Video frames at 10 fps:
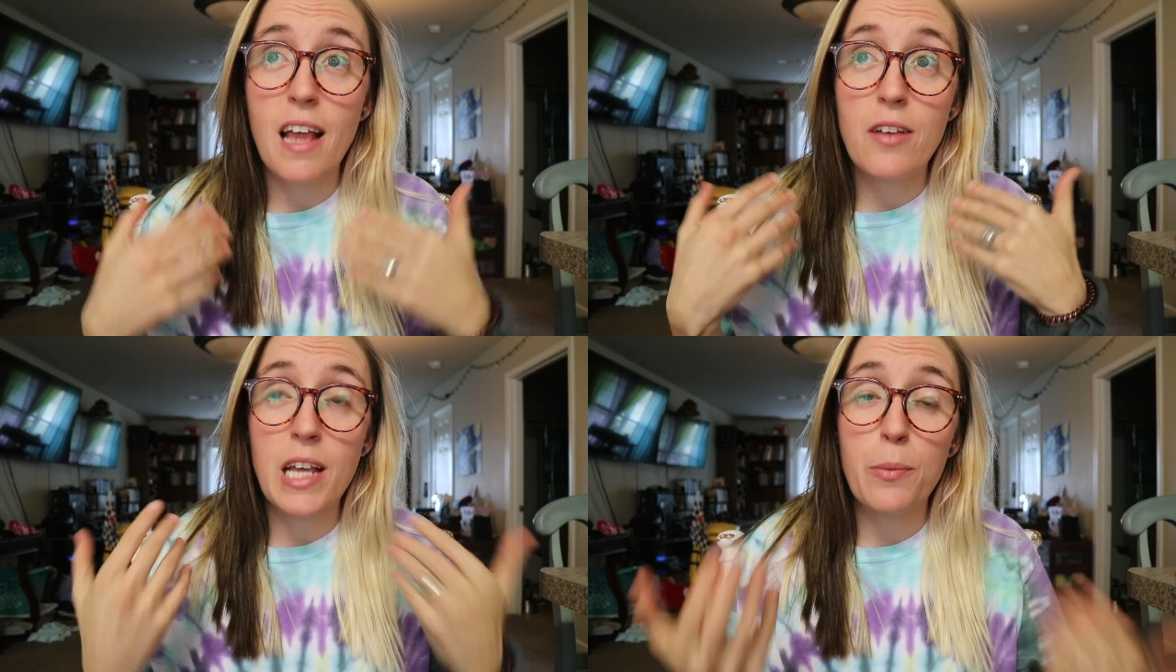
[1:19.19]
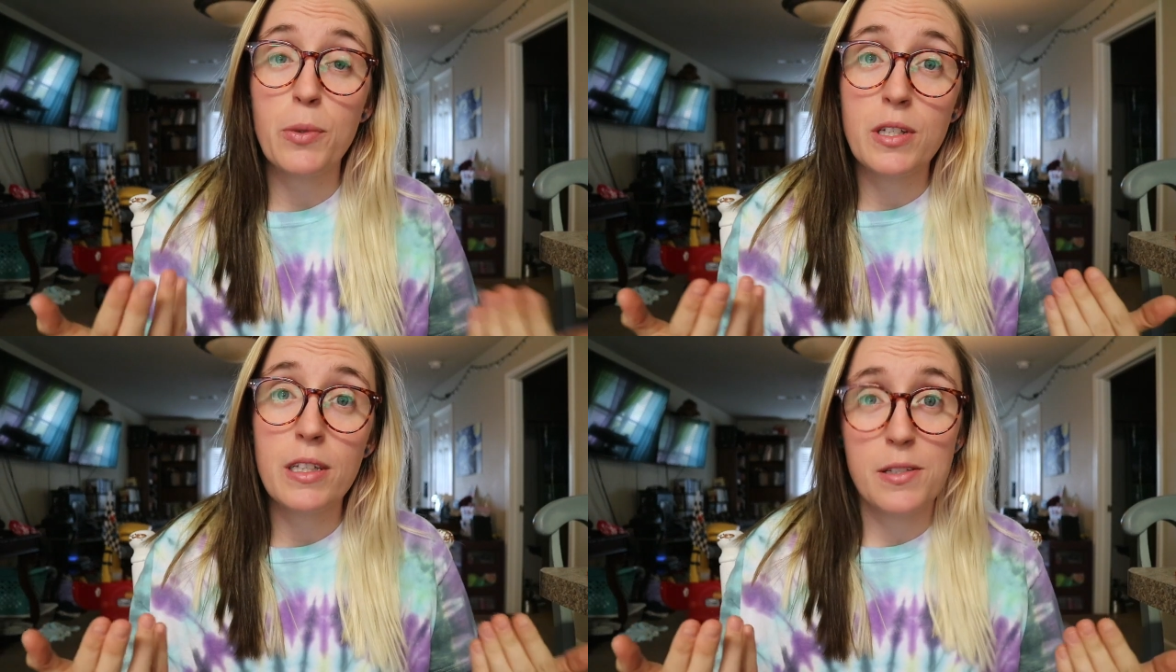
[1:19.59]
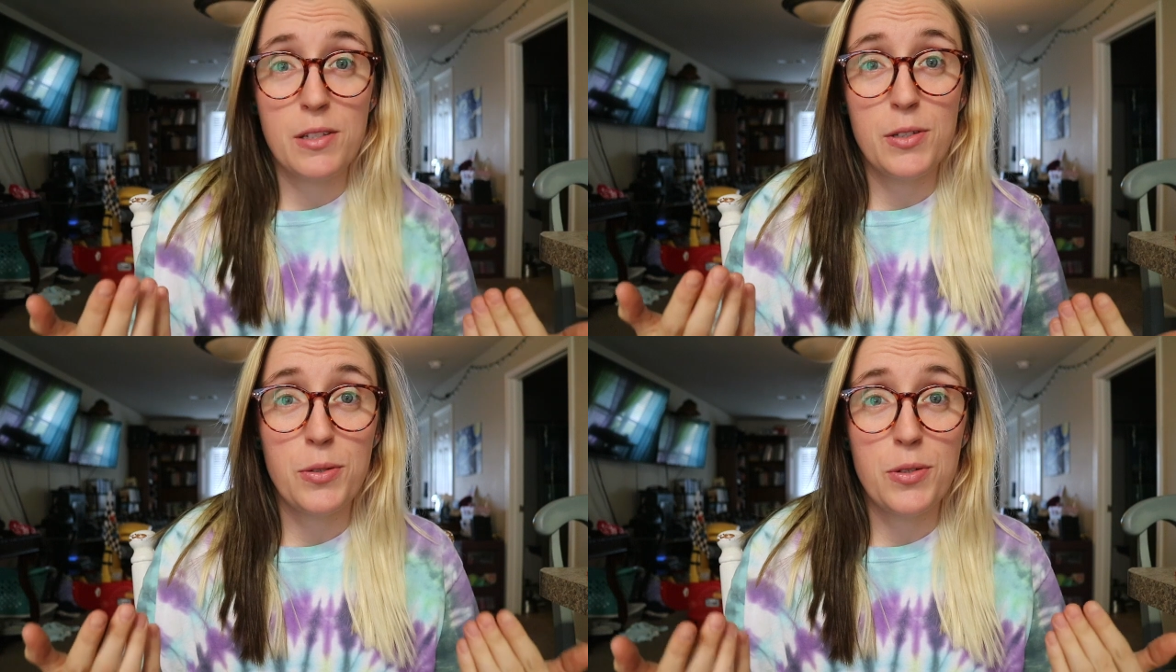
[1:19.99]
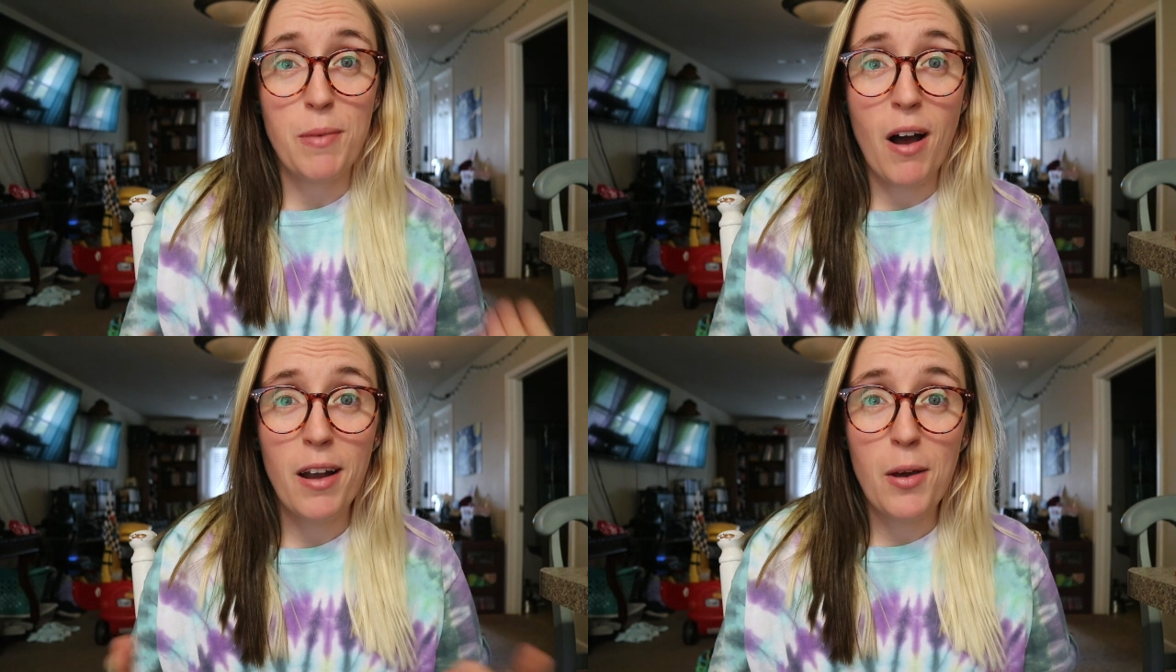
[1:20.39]
I was able to listen to some
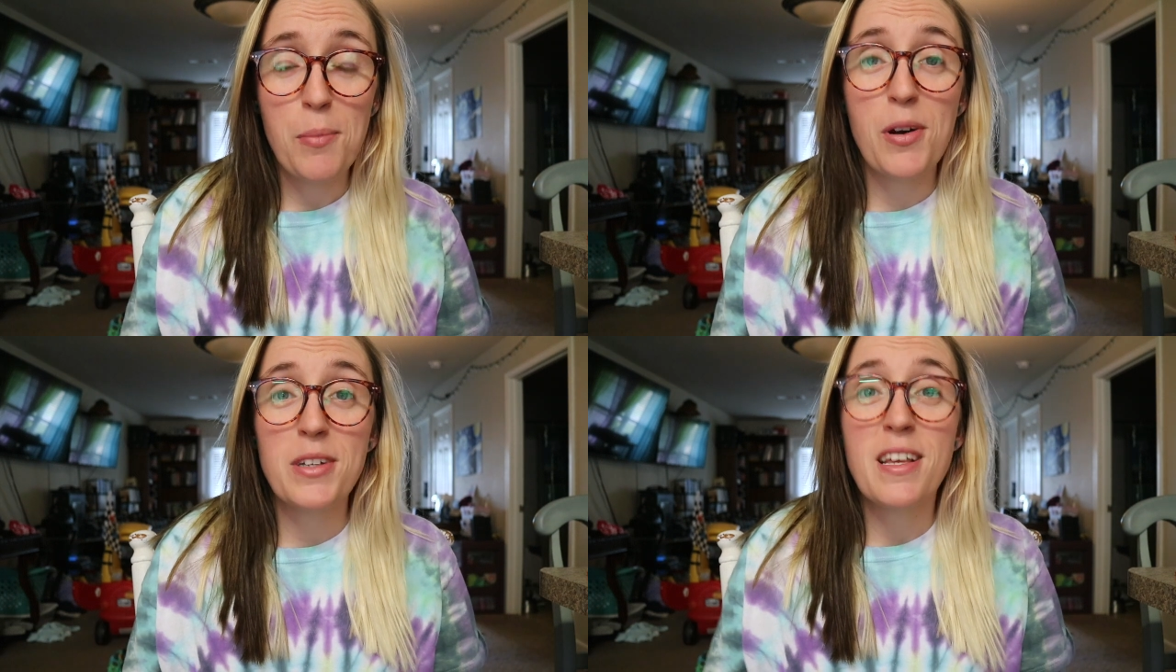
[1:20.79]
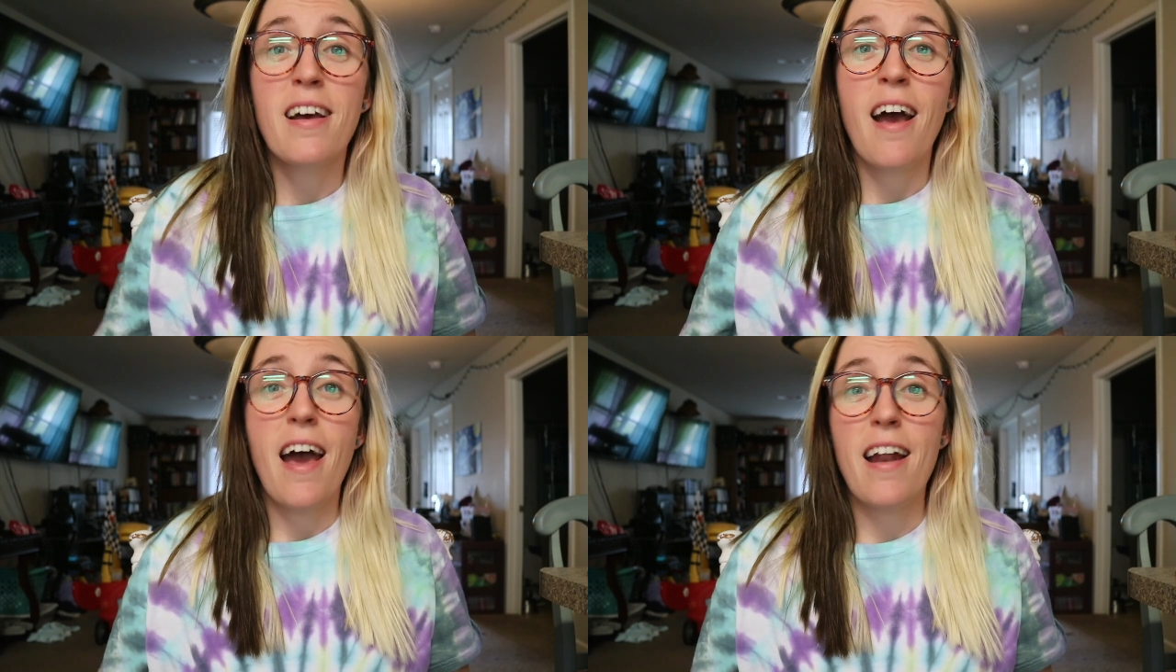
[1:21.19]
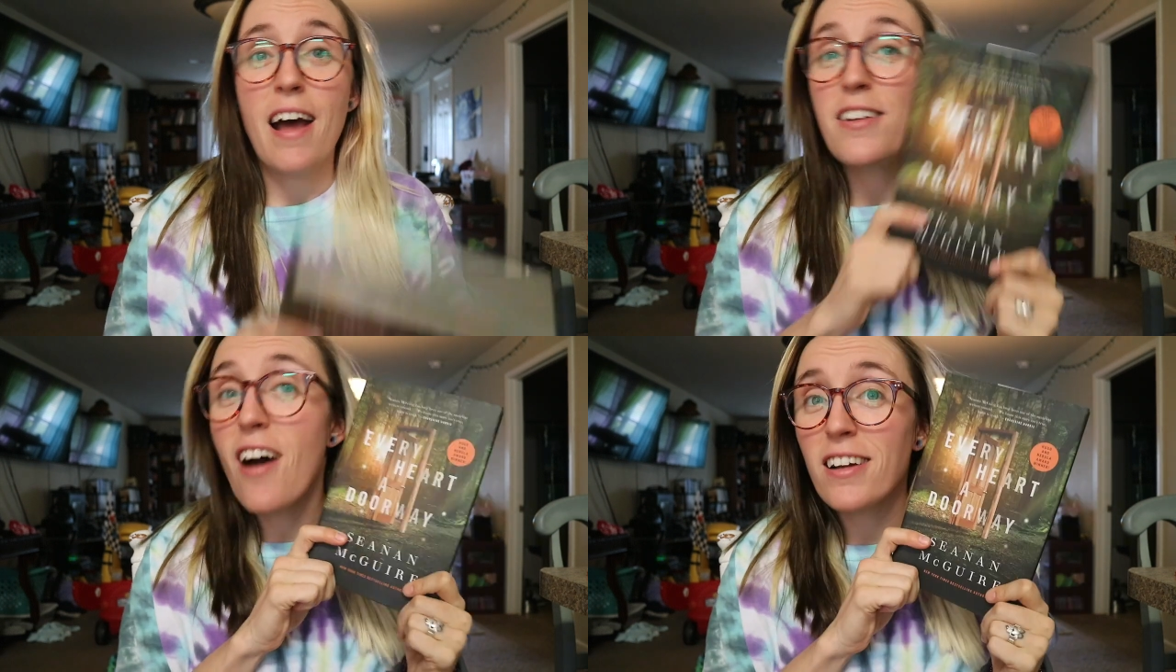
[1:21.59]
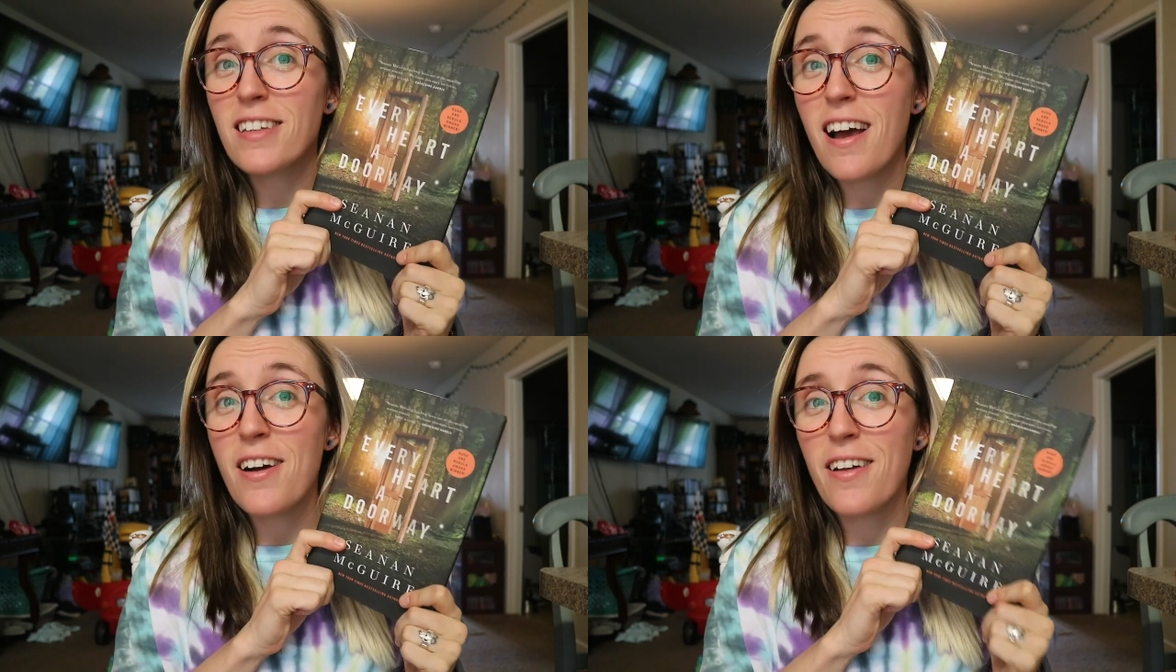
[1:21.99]
audiobooks and I knocked
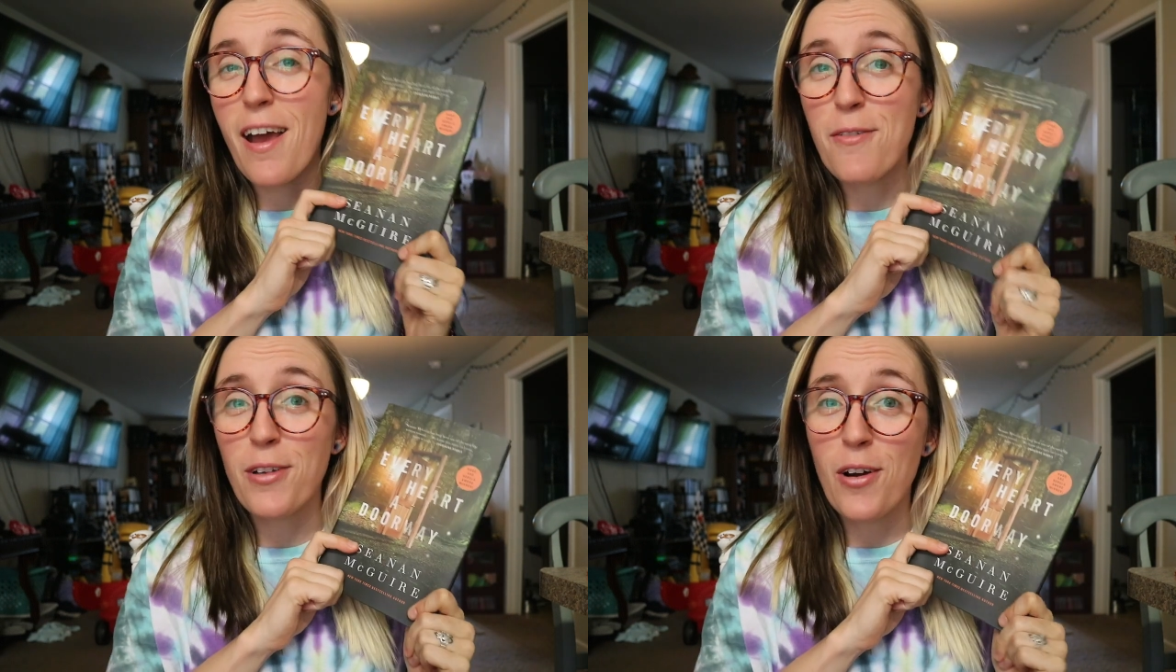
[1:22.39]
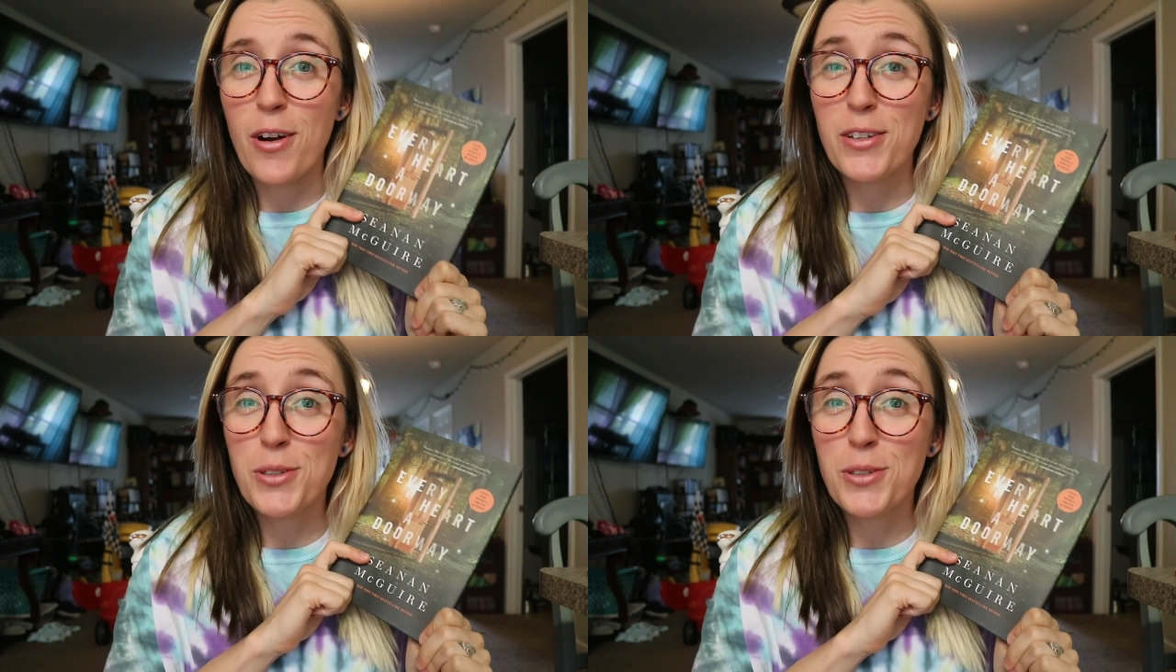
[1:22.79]
out Every Heart a